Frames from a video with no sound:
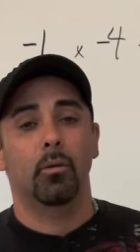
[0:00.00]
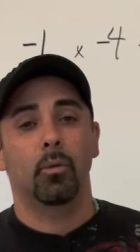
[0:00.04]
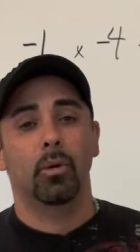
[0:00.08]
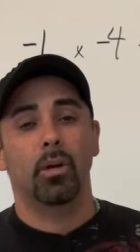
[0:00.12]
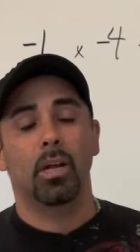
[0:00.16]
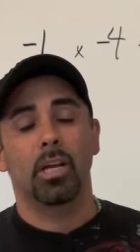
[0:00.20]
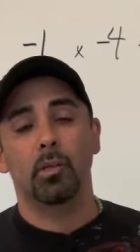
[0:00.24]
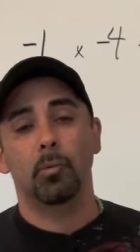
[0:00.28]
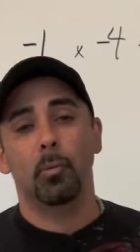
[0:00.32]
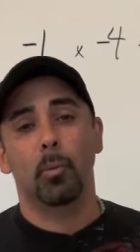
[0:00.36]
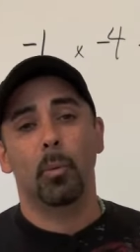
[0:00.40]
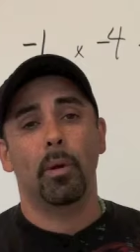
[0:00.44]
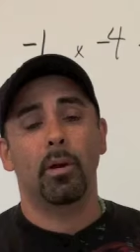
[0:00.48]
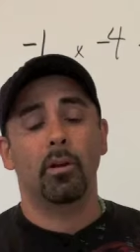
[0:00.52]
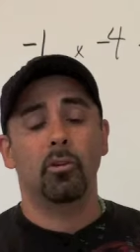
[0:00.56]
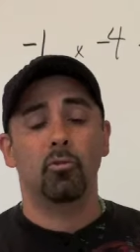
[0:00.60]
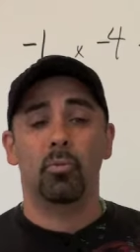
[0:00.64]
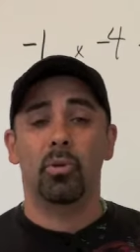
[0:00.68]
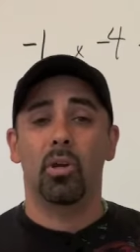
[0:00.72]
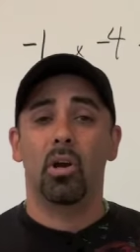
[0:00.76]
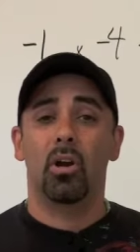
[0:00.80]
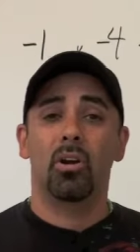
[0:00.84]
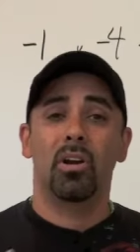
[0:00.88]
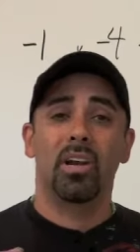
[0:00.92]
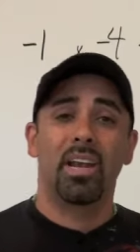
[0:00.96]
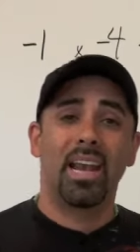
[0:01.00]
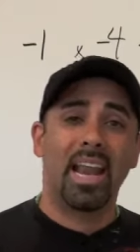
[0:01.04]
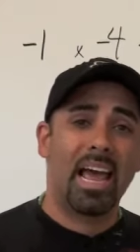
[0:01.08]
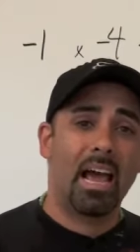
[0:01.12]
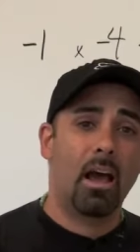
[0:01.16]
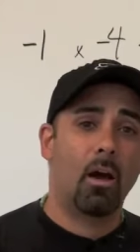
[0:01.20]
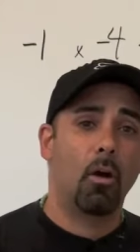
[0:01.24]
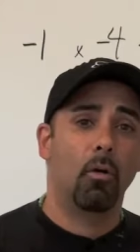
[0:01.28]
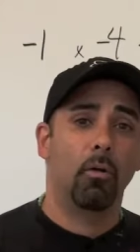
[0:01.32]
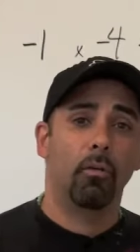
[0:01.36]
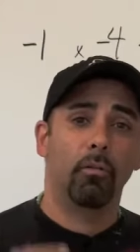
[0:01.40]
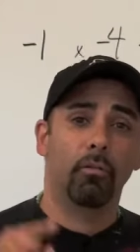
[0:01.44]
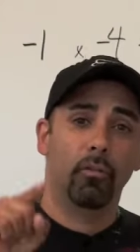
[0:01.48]
We're not as prepared as we are
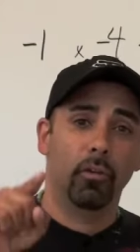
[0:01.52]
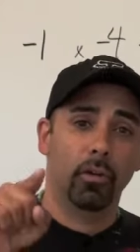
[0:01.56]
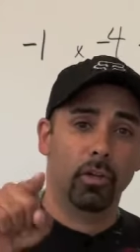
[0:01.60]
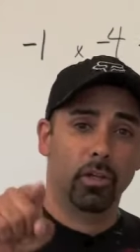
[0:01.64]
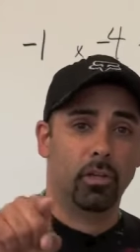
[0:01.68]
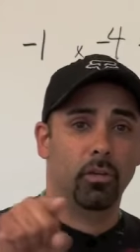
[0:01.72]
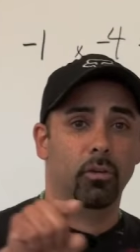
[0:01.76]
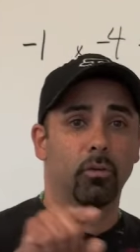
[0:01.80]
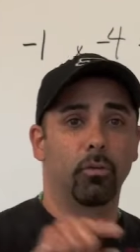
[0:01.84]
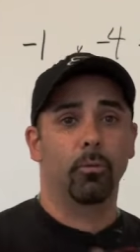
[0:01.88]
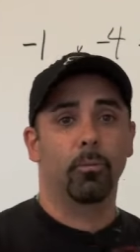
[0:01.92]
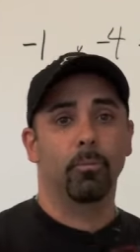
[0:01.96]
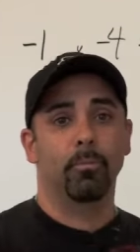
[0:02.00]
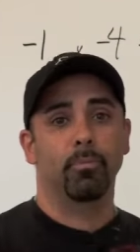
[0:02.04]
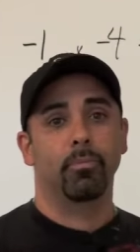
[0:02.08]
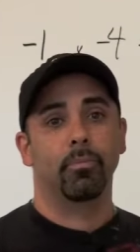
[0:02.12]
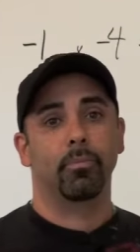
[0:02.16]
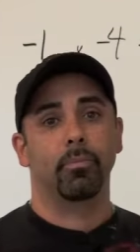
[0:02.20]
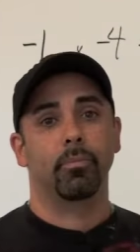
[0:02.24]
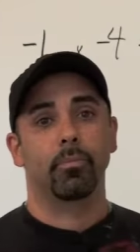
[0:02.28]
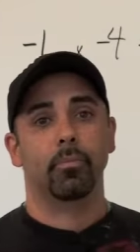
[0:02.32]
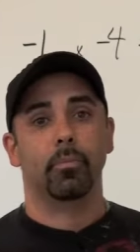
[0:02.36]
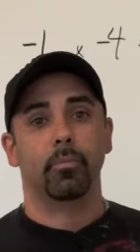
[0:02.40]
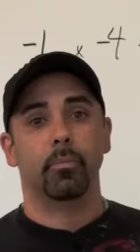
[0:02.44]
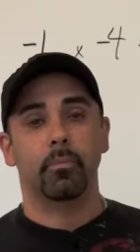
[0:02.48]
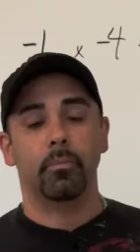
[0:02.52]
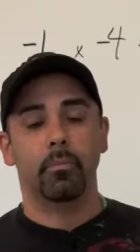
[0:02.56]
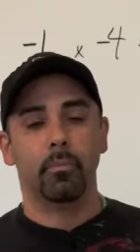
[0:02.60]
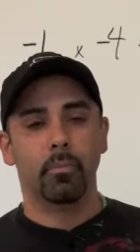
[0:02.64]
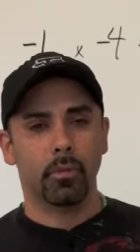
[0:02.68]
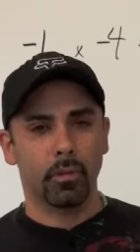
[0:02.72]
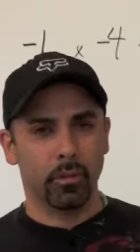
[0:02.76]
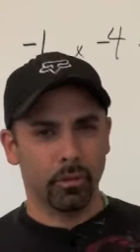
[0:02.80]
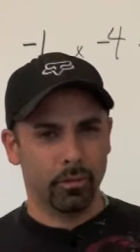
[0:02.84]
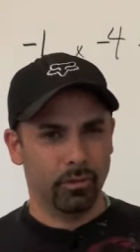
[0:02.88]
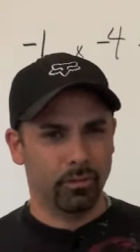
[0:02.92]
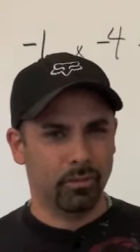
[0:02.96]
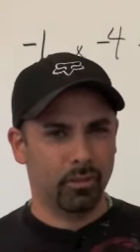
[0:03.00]
now for you.
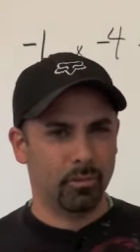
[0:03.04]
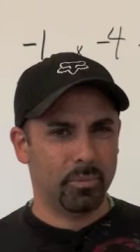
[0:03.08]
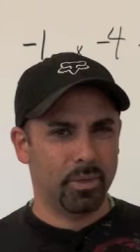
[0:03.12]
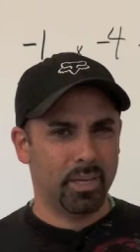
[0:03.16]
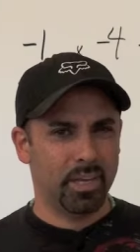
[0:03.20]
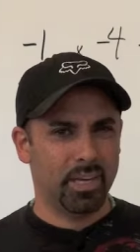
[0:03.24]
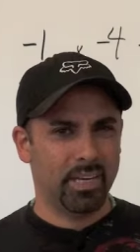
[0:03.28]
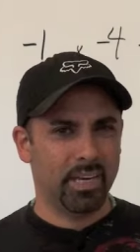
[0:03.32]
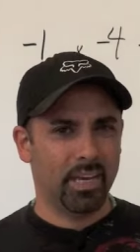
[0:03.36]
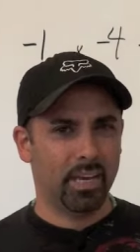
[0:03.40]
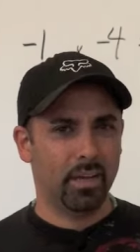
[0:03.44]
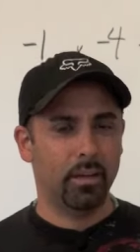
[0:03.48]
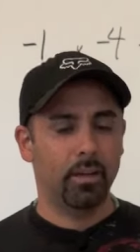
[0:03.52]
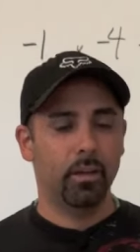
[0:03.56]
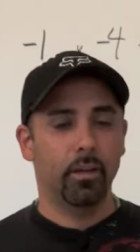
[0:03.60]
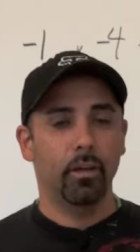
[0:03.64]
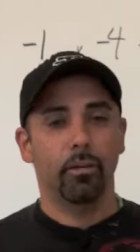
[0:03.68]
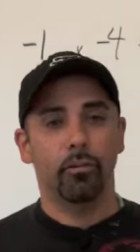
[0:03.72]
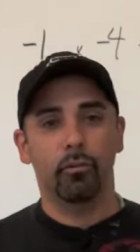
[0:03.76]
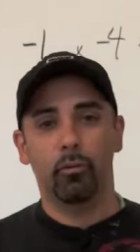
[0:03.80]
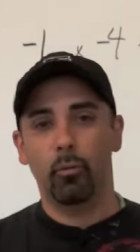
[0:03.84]
Do you see what I'm getting at?